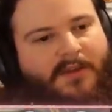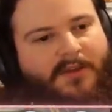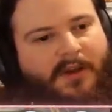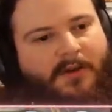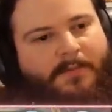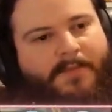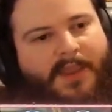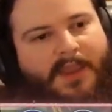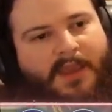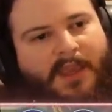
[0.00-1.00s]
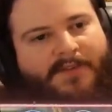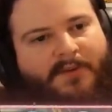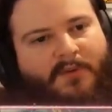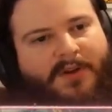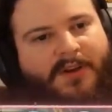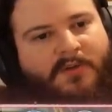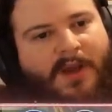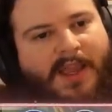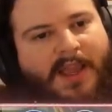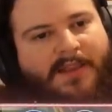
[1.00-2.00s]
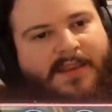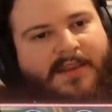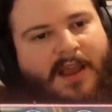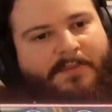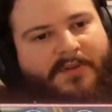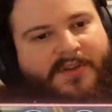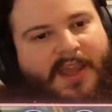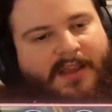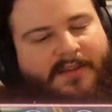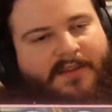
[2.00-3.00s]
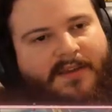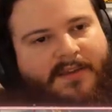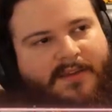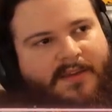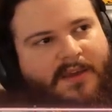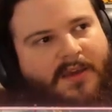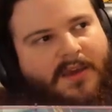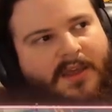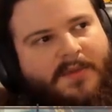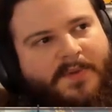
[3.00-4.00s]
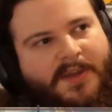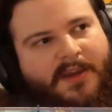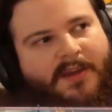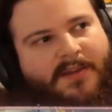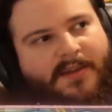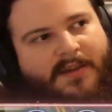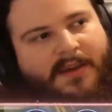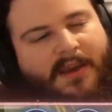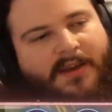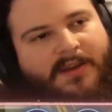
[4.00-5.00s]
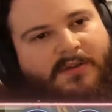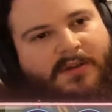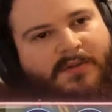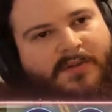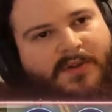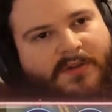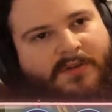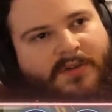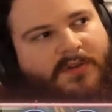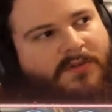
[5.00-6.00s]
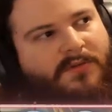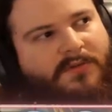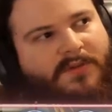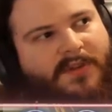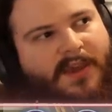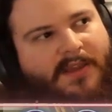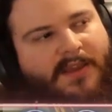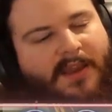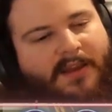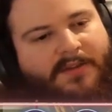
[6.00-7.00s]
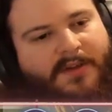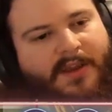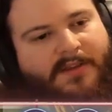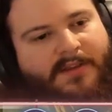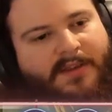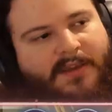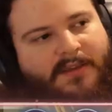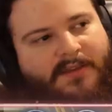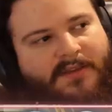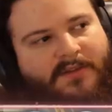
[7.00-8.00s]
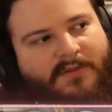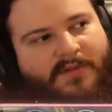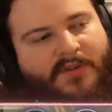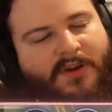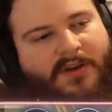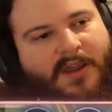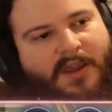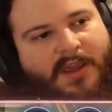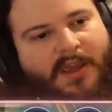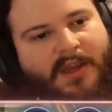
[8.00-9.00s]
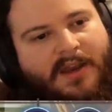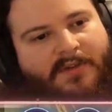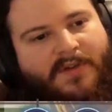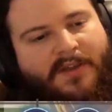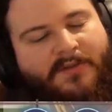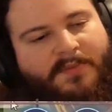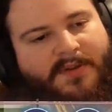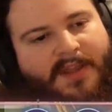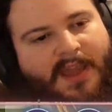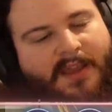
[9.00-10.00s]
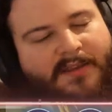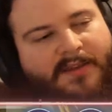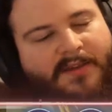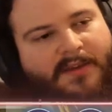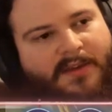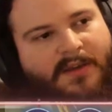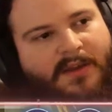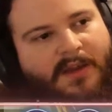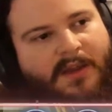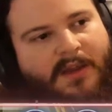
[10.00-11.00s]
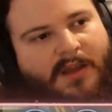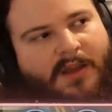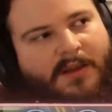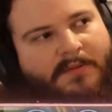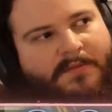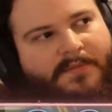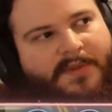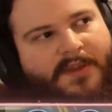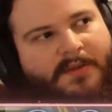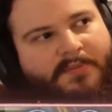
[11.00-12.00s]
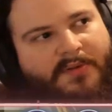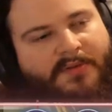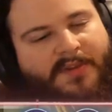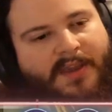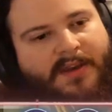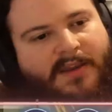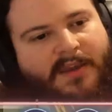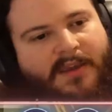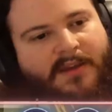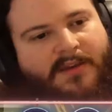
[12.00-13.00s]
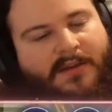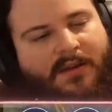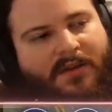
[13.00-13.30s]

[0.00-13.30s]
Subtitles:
So if you're wondering why I did not protect this, is because I knew he was going to send Elder Entity to the graveyard, and I'd rather protect the Prozenician